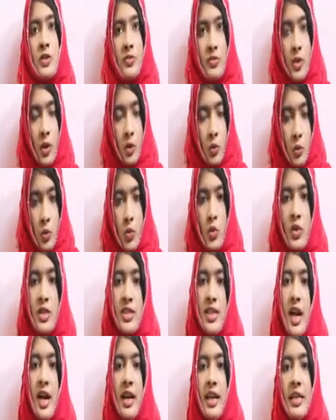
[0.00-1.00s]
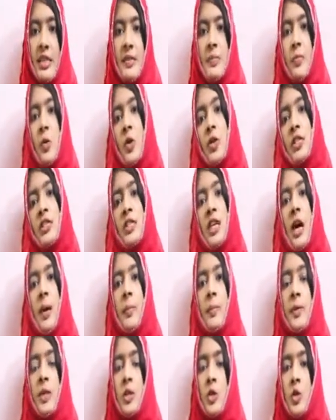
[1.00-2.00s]
if the roots are exposed, they
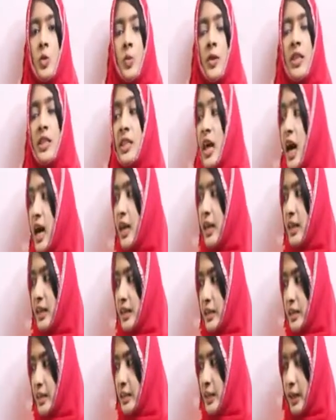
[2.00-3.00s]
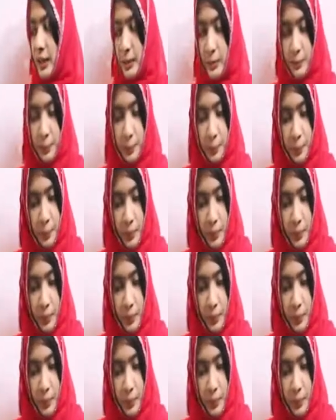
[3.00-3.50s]
appear to be dark green in color.